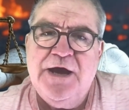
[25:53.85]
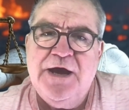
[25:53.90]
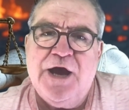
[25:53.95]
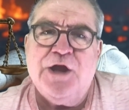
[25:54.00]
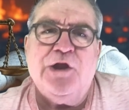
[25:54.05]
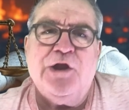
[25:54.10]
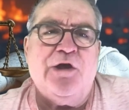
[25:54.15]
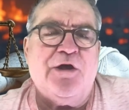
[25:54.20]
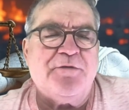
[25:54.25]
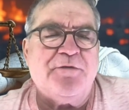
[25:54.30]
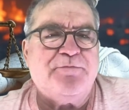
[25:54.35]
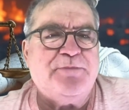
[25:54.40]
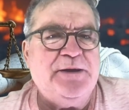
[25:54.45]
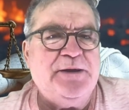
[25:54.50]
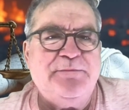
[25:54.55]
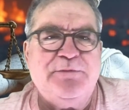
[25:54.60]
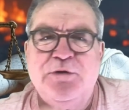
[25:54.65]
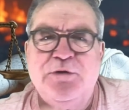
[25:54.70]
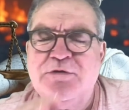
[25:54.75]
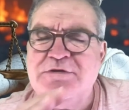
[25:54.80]
a lot of
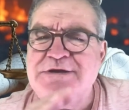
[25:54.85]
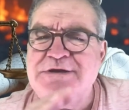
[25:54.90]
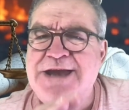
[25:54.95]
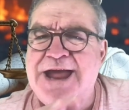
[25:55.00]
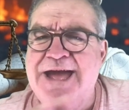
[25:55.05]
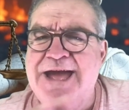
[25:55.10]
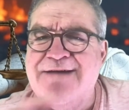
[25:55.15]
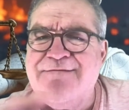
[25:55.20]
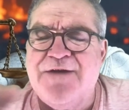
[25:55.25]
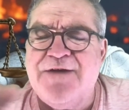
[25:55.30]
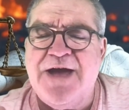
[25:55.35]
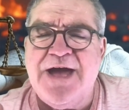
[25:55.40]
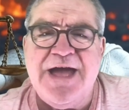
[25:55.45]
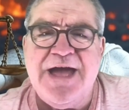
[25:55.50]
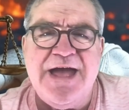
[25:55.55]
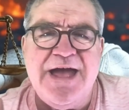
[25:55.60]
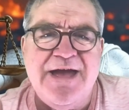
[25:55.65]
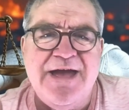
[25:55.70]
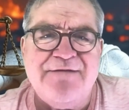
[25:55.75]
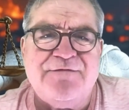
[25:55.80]
people who had never,
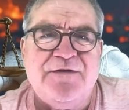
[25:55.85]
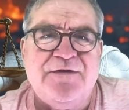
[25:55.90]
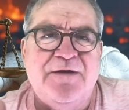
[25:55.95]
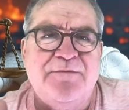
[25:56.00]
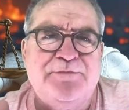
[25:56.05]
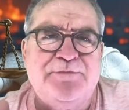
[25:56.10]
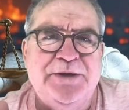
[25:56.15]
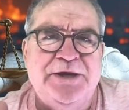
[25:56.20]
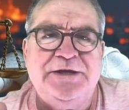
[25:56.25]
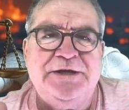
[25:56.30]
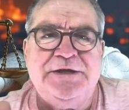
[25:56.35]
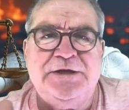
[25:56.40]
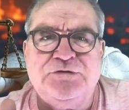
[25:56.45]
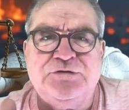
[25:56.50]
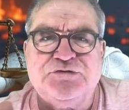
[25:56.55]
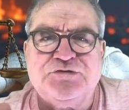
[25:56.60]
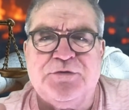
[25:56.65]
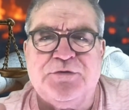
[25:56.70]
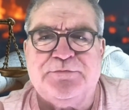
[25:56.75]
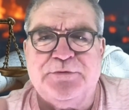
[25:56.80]
ever been in
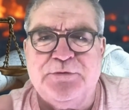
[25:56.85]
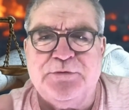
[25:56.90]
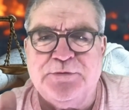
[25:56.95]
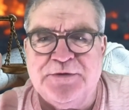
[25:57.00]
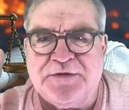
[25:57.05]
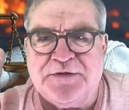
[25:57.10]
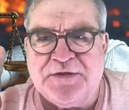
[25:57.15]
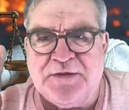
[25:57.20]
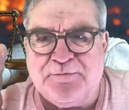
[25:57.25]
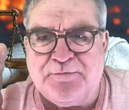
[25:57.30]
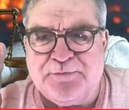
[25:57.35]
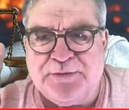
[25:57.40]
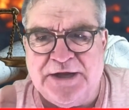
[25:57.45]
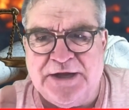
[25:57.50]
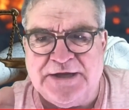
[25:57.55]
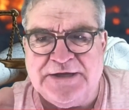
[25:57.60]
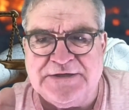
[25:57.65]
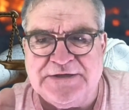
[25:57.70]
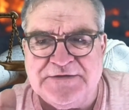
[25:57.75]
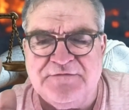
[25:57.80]
trouble with the
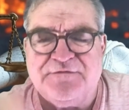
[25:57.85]
police.